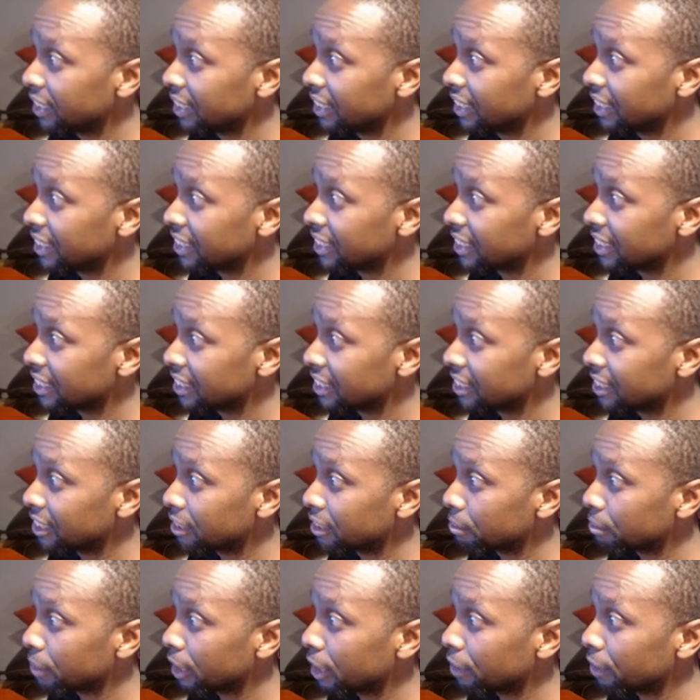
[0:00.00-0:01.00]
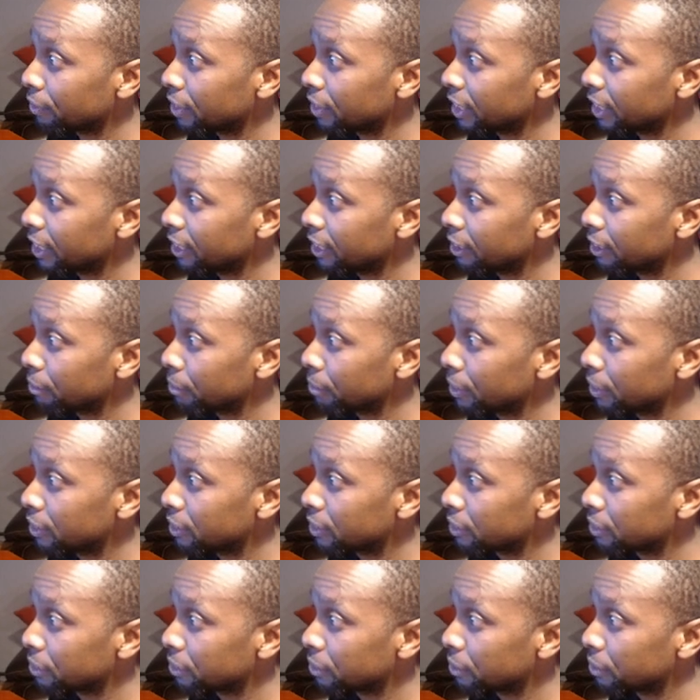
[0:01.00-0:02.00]
since it doesn't matter if they end up at
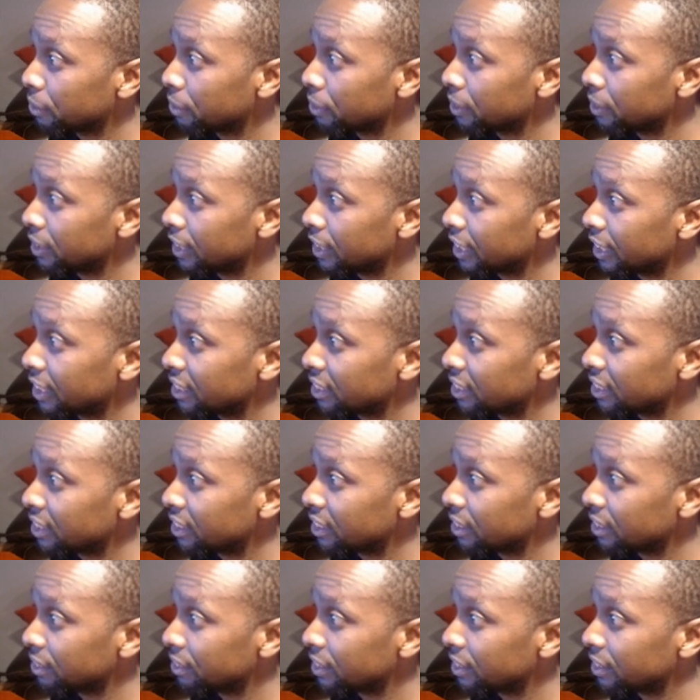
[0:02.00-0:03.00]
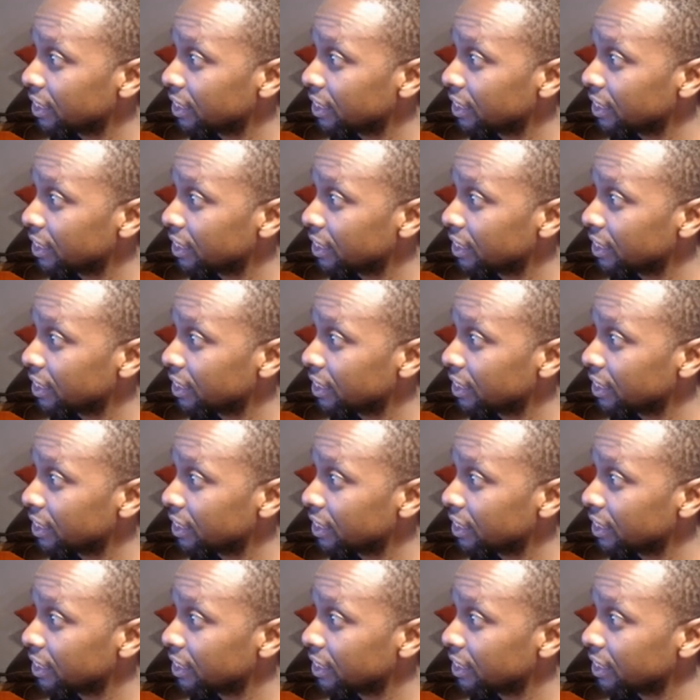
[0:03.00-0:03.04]
0 or -6.